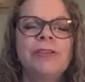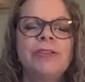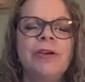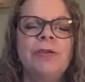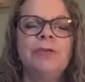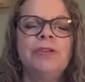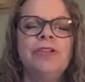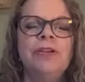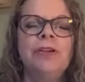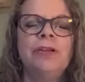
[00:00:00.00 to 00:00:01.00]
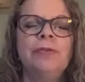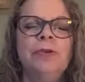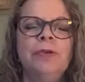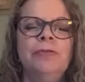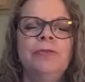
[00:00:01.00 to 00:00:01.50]
So I'll be sharing a
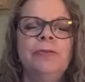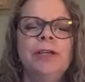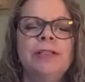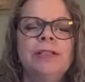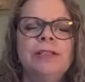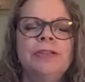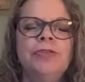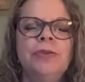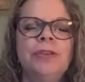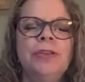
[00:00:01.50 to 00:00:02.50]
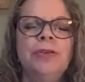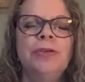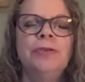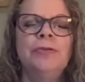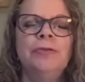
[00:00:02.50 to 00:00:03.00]
beautiful message with
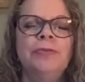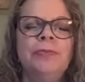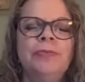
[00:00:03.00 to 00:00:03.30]
you